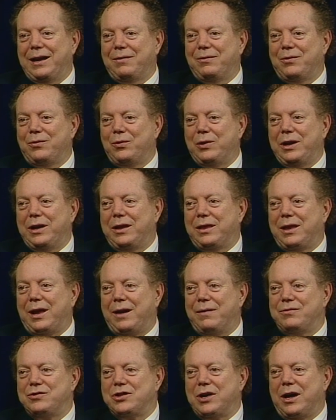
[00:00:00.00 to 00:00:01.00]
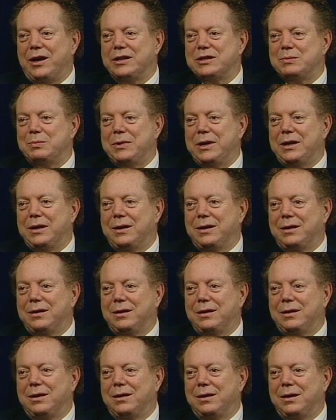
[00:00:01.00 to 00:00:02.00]
I never really thought of John as
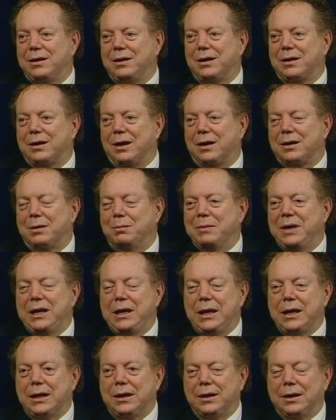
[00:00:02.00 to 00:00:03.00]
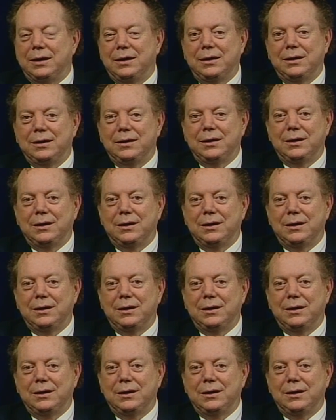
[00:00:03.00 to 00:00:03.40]
being a comedian.